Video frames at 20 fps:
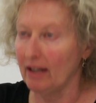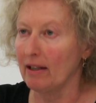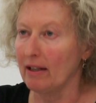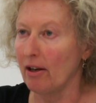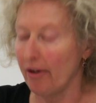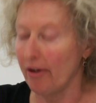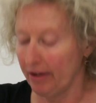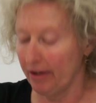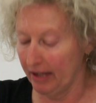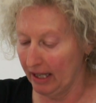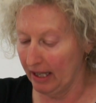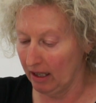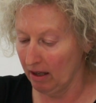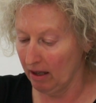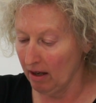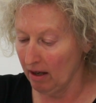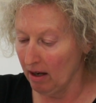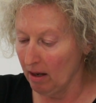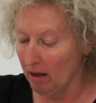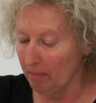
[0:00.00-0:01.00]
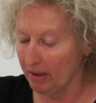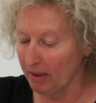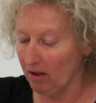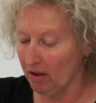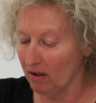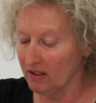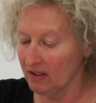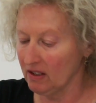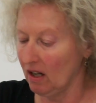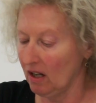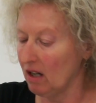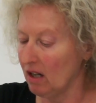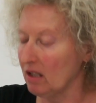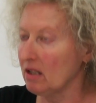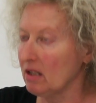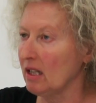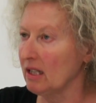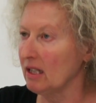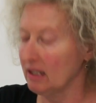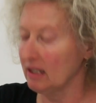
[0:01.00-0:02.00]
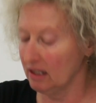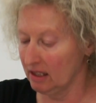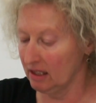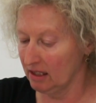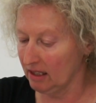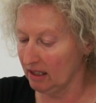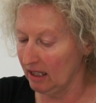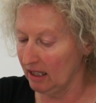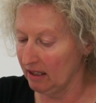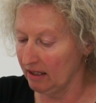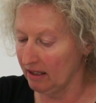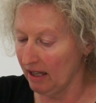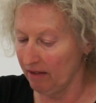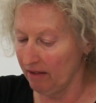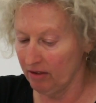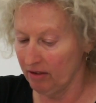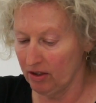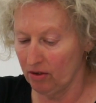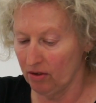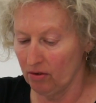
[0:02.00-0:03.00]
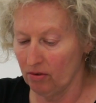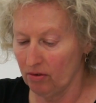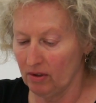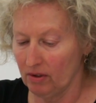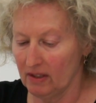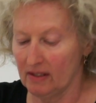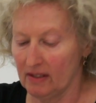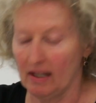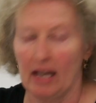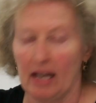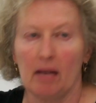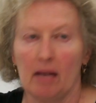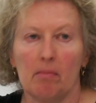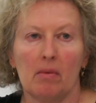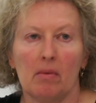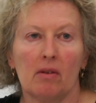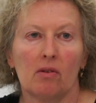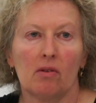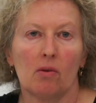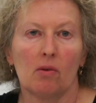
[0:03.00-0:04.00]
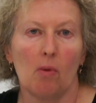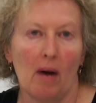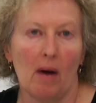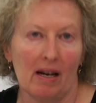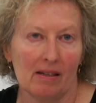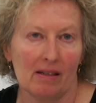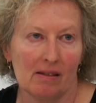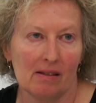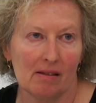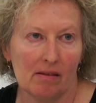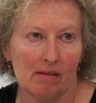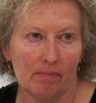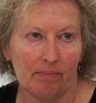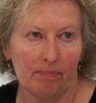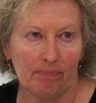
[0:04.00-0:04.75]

and learning, because artists can never do the same twice.